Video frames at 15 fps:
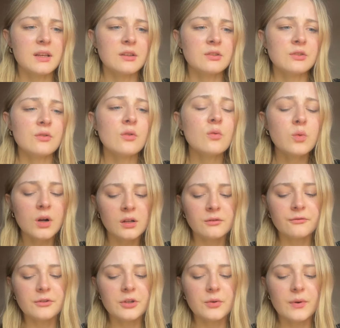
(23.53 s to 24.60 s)
and your
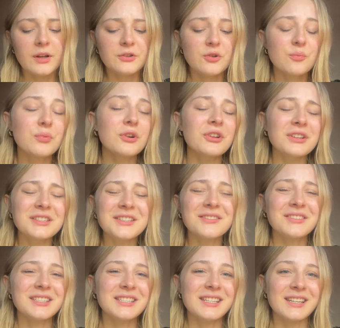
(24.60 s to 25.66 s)
worldview and your
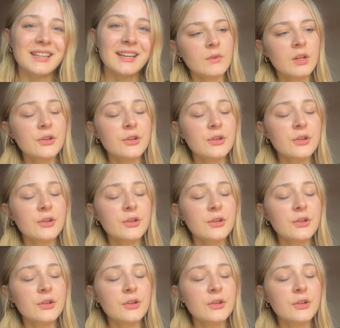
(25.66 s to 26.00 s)
productivity.